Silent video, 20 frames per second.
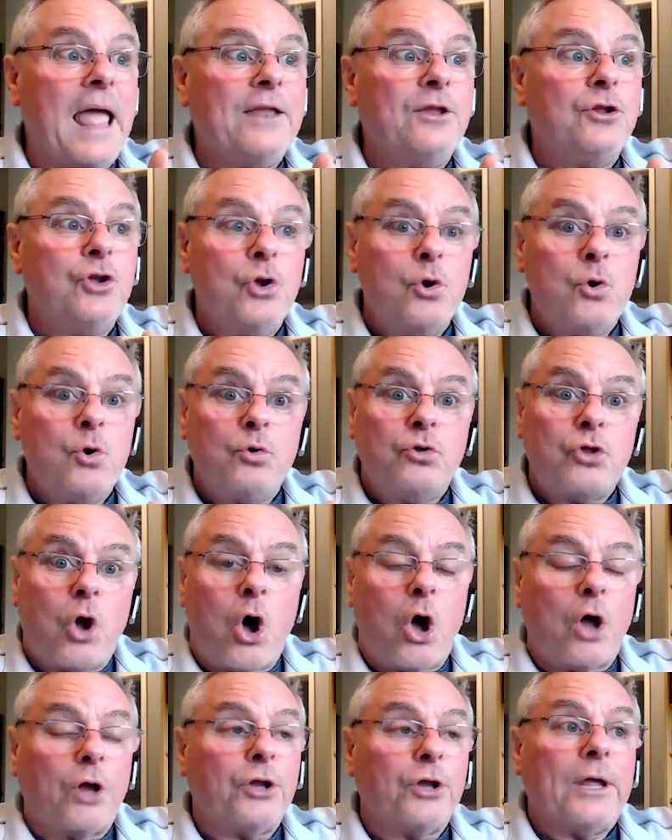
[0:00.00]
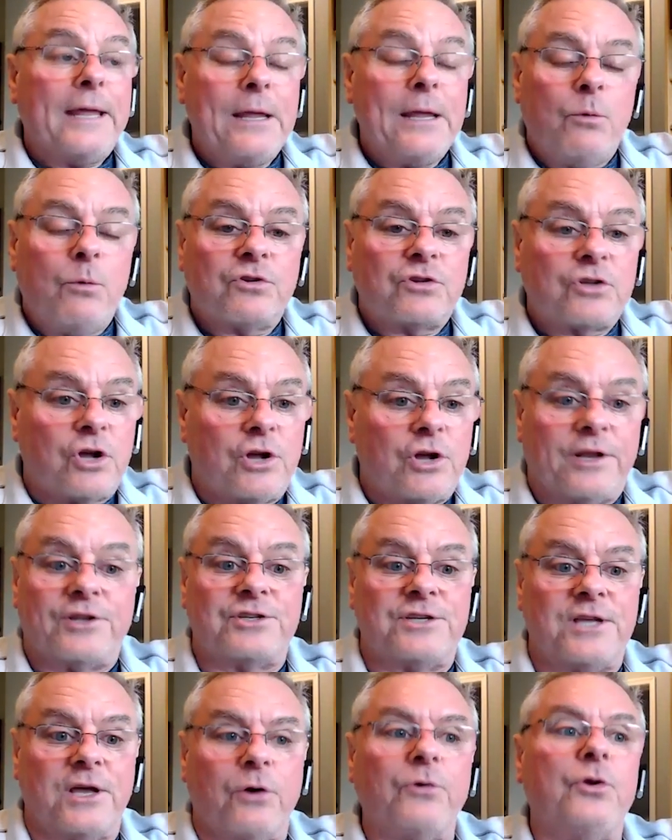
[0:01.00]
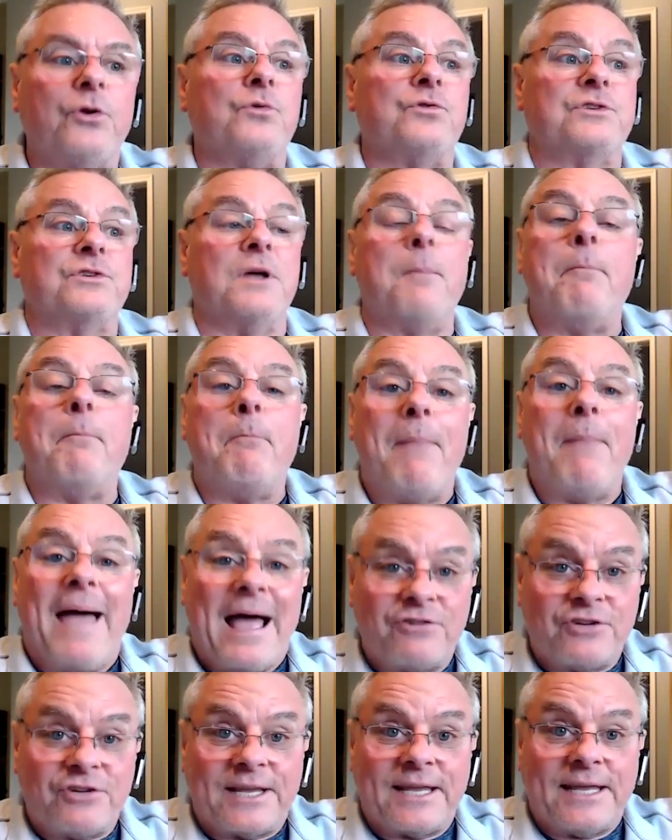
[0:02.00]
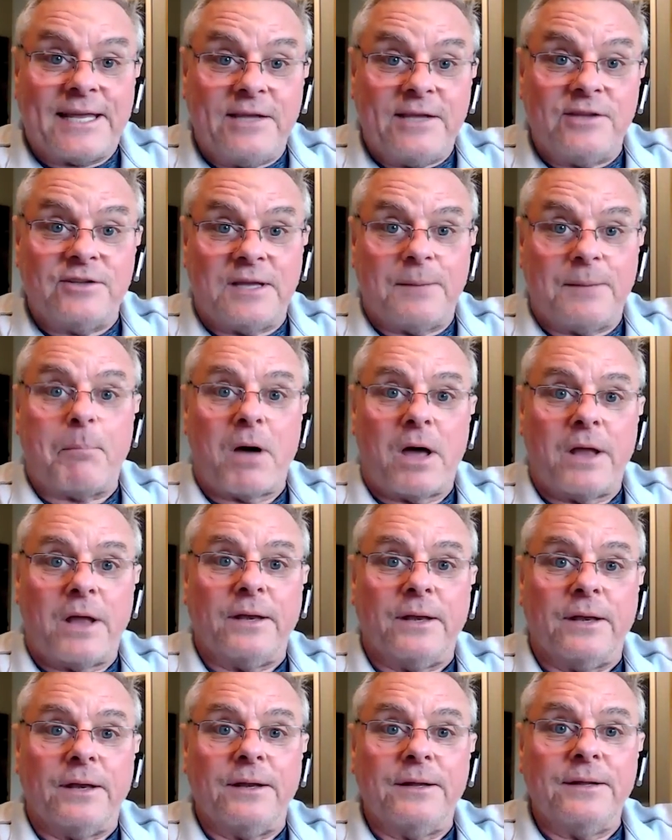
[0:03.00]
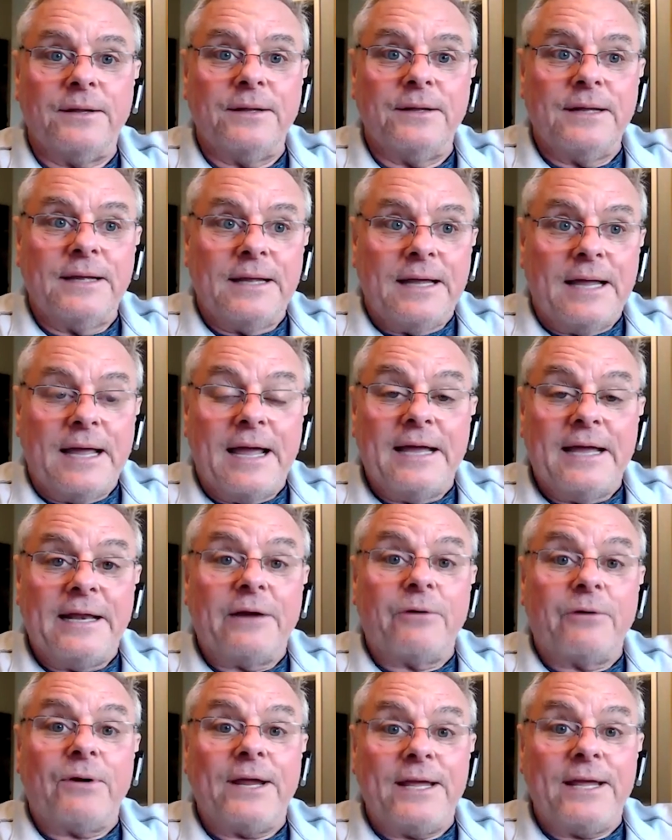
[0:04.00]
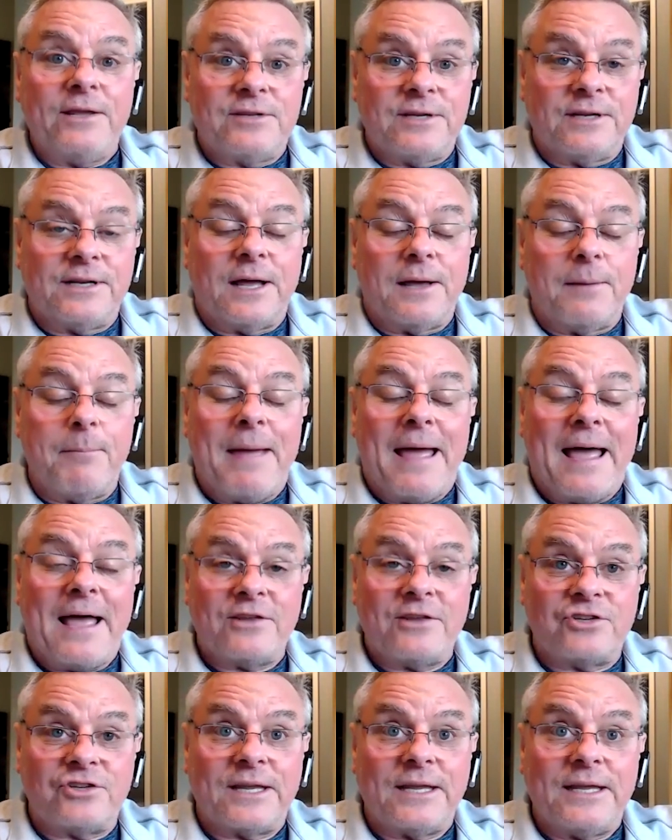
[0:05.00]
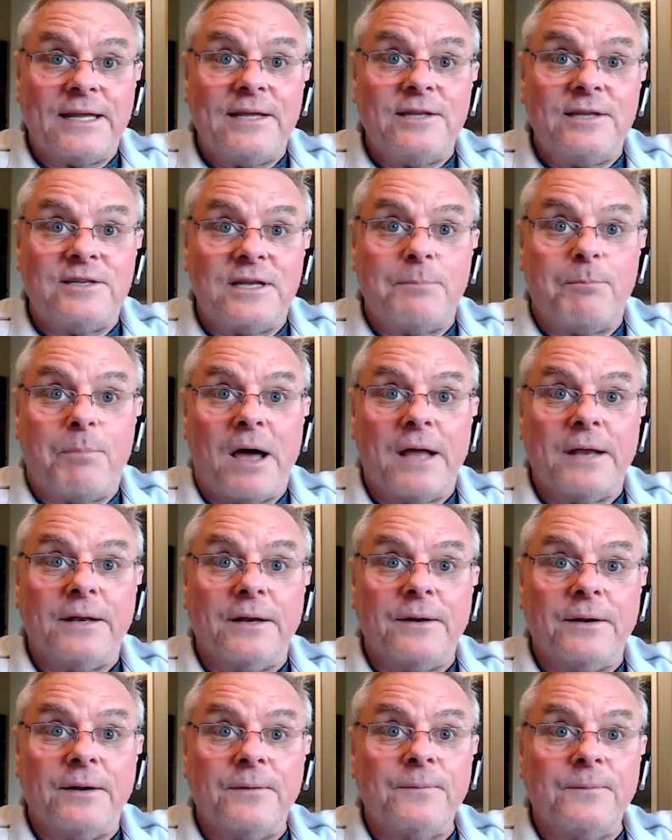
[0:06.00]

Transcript: And you thought he was going to sell you some magic easy button. And there isn't a magic easy button.